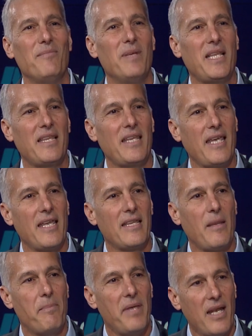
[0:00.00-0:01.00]
But the
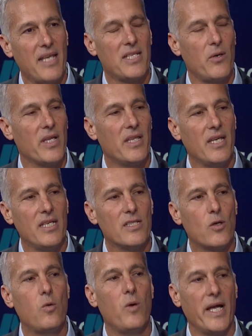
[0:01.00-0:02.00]
PLX R18 is
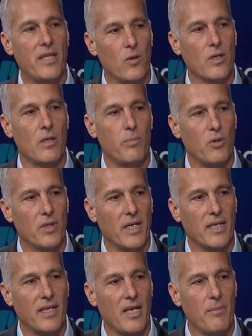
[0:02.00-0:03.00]
quite a unique
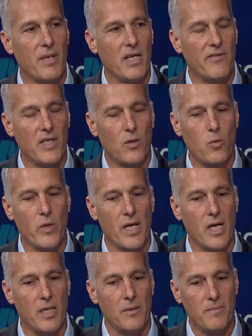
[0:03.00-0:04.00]
product, and I believe that we
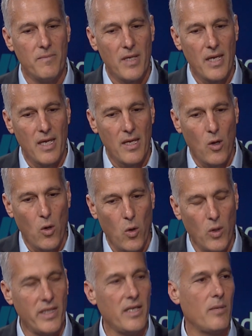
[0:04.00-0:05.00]
are
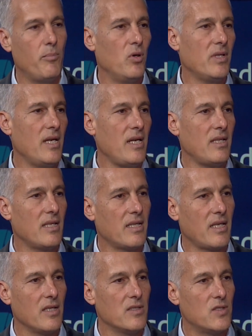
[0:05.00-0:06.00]
holding a product
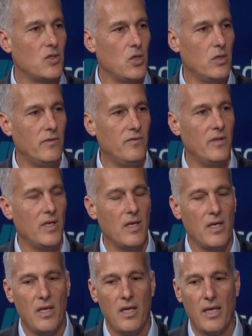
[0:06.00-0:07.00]
that can serve
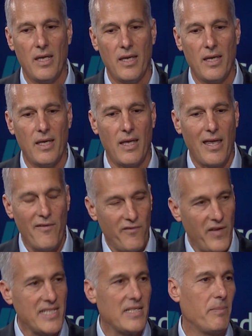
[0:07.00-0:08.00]

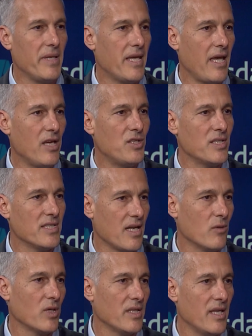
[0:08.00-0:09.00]
vast applications
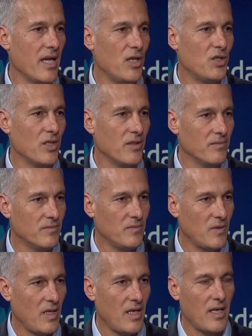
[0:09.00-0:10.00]
around radiation.
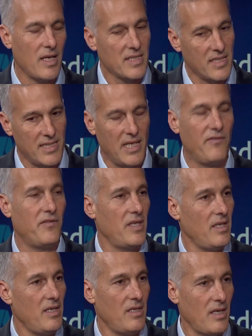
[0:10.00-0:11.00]
As a
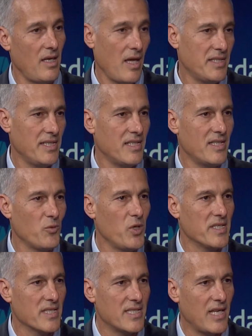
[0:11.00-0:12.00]
safety, I see that it
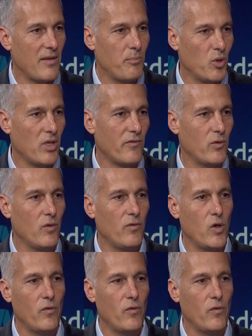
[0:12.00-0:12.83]
really is a product for